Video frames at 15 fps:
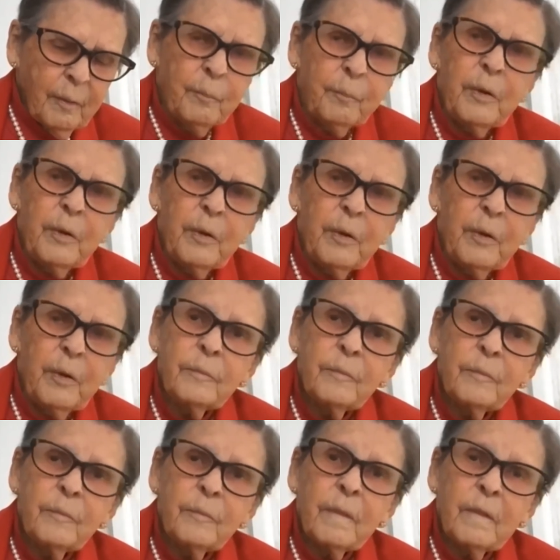But
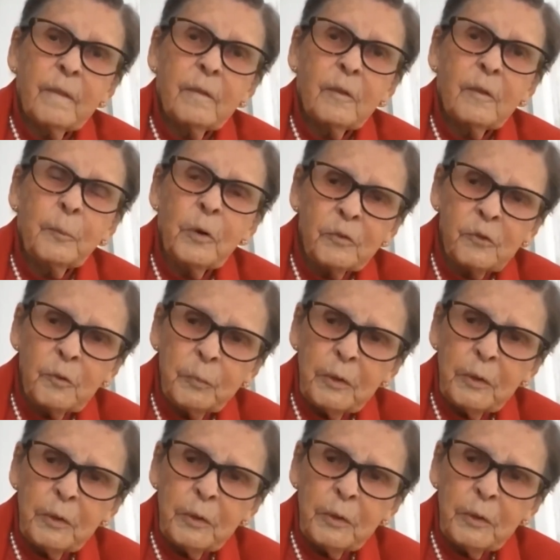the
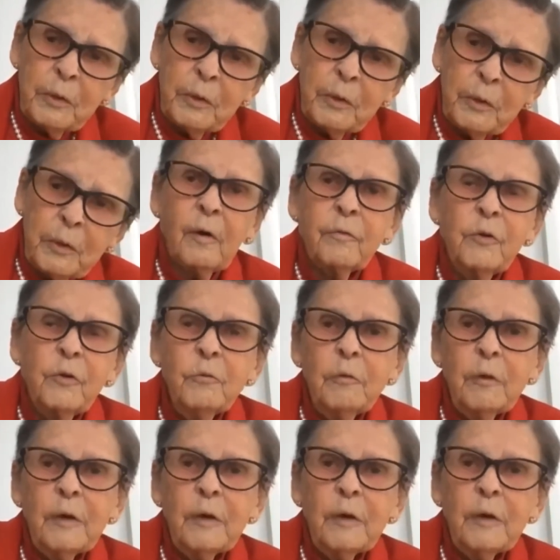possibility of new
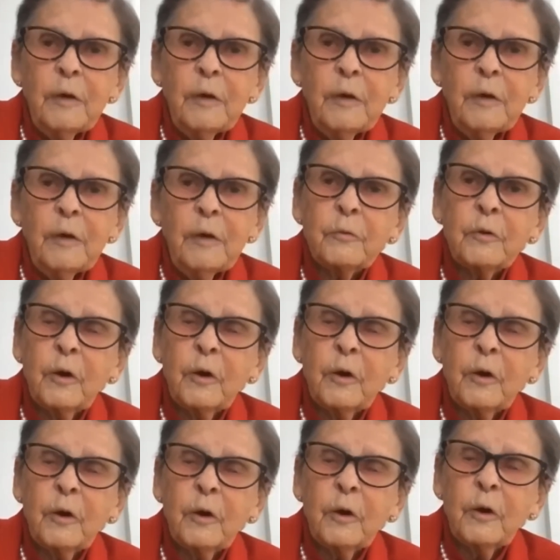relationships comes
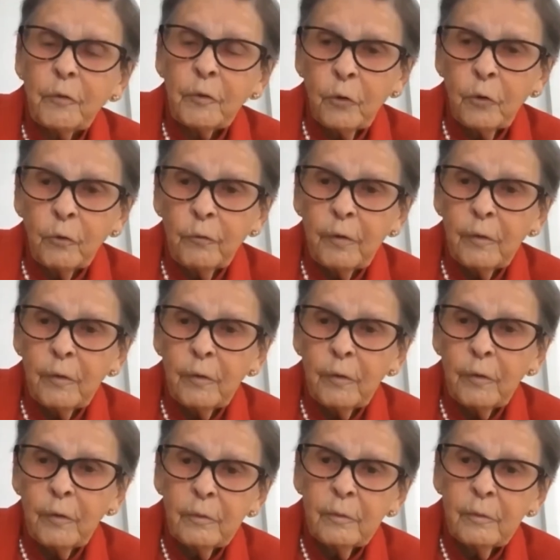out of the COVID
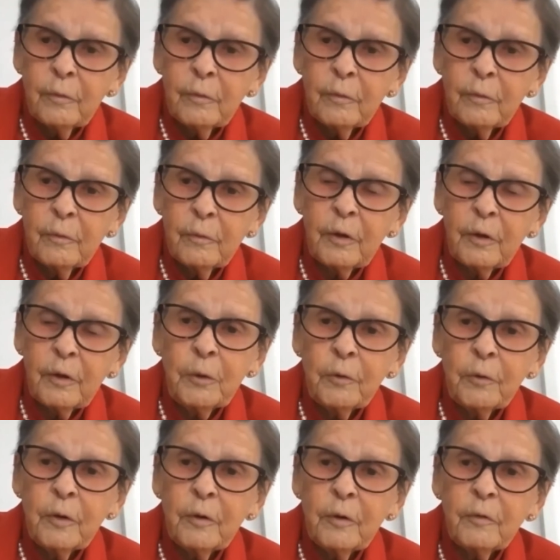
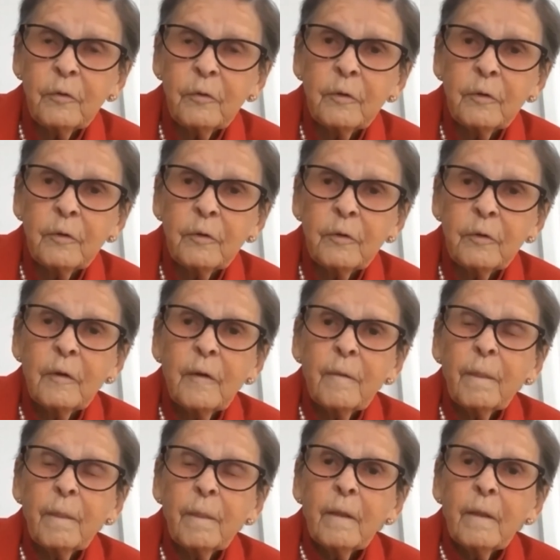experience.
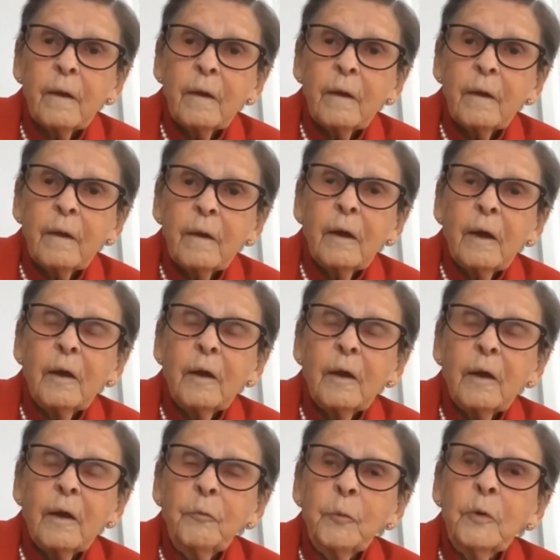And
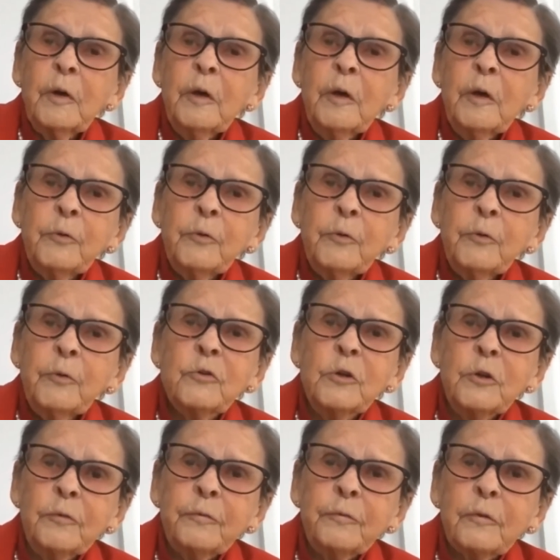if we're able to
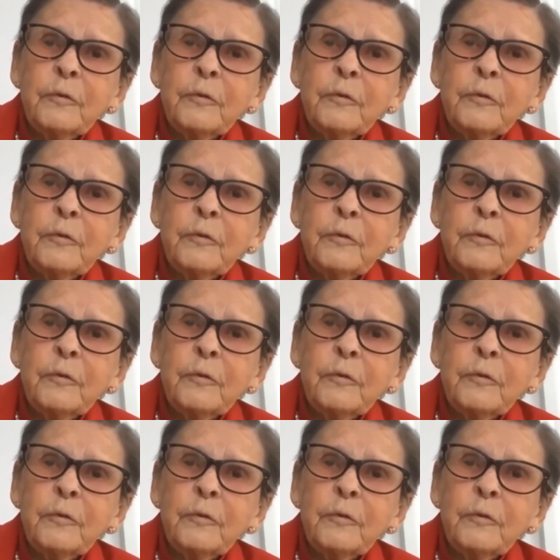shift